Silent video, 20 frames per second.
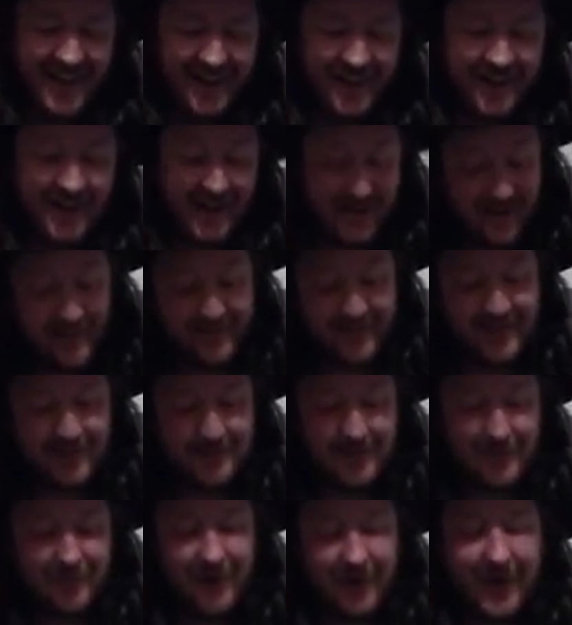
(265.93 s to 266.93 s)
So yeah, that's
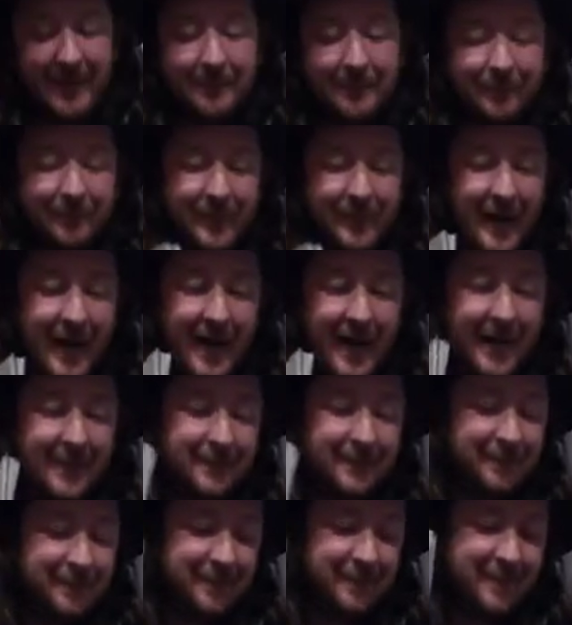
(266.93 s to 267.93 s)
going to be
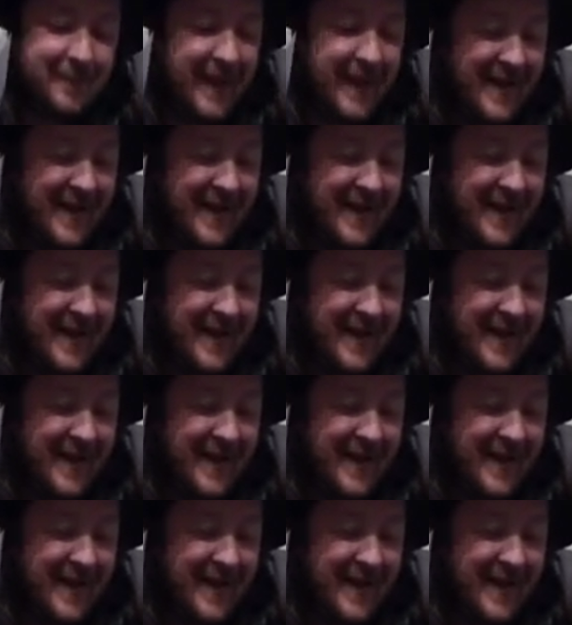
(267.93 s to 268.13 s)
fun.